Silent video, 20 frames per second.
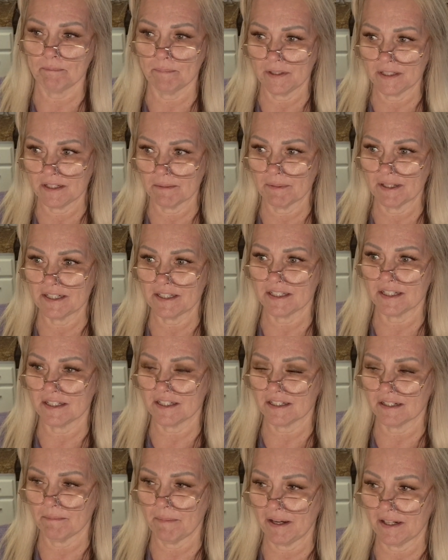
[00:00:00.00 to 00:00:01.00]
into my
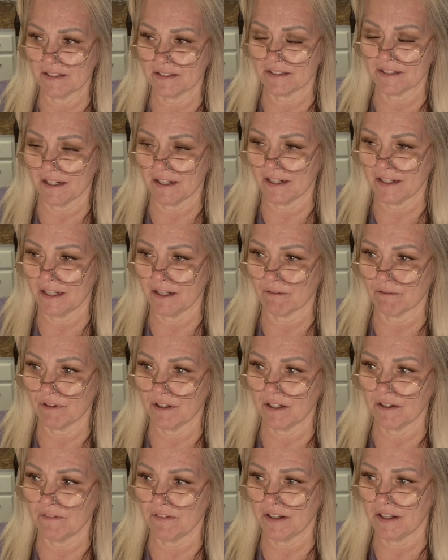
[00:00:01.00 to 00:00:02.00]
system as I get
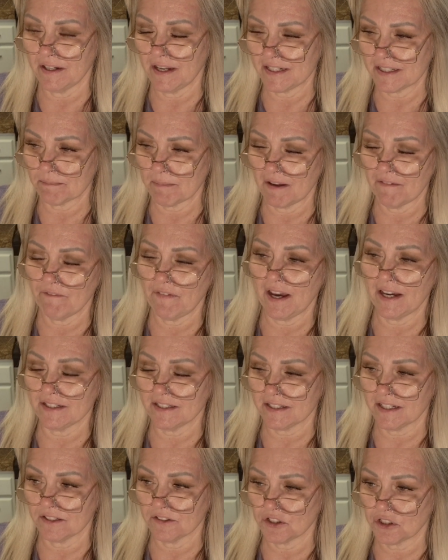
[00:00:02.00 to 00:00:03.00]
rid of it, as my fat
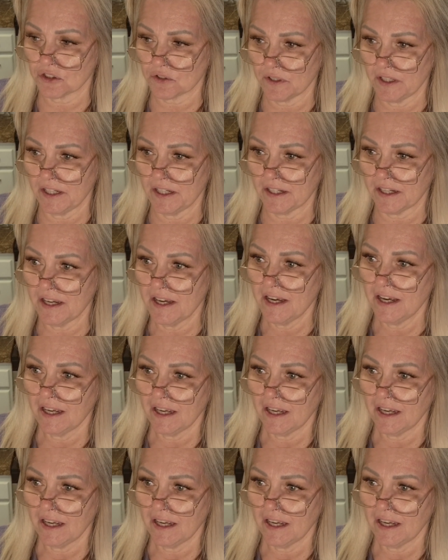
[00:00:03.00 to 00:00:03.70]
cells shrink,